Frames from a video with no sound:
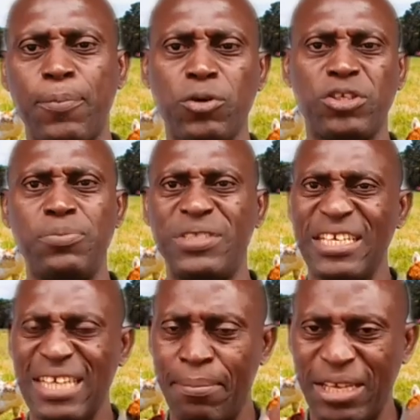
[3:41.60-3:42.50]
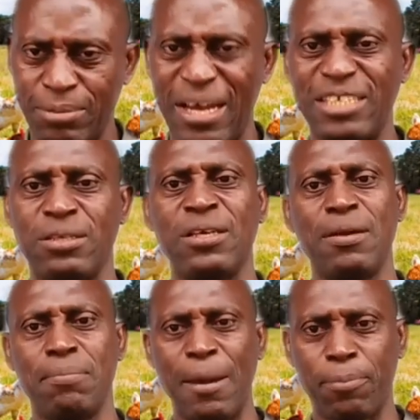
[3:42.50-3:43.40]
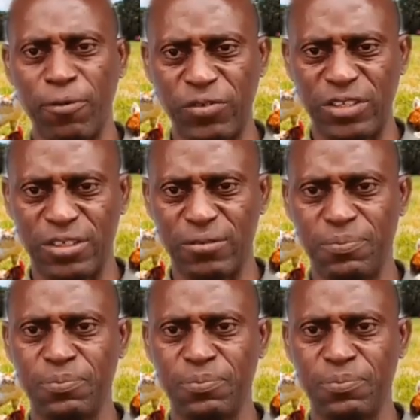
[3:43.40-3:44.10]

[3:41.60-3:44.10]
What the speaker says: poultry business and maximize my profit.